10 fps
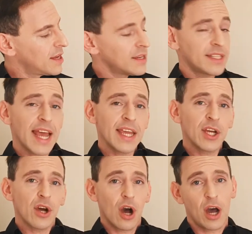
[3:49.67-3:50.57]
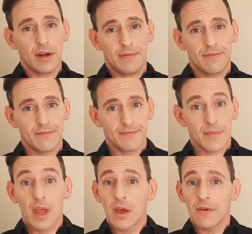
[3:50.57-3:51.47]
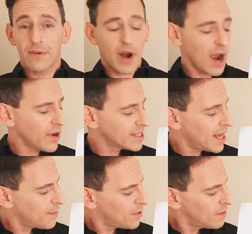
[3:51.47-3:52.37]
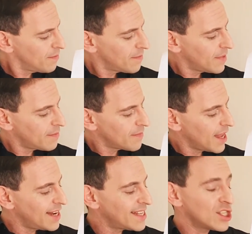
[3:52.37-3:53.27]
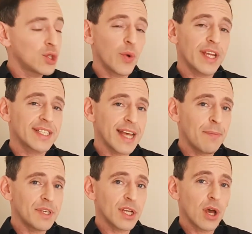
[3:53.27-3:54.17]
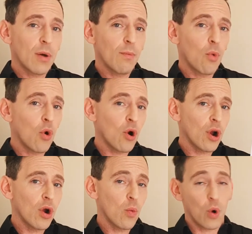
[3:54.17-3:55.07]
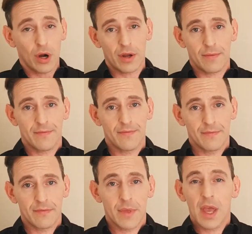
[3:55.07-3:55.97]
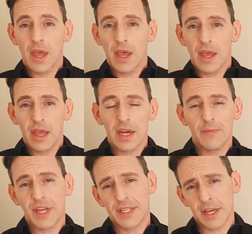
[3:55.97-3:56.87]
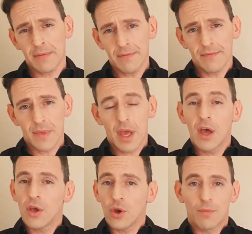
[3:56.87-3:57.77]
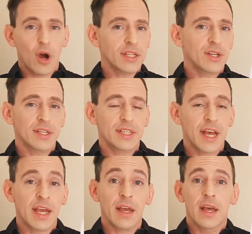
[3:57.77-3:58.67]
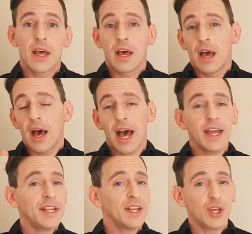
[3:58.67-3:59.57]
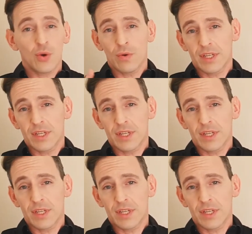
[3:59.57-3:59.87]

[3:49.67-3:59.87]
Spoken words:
Take on. For our example, it is to accept more work. In a meeting, your boss could say, I need you to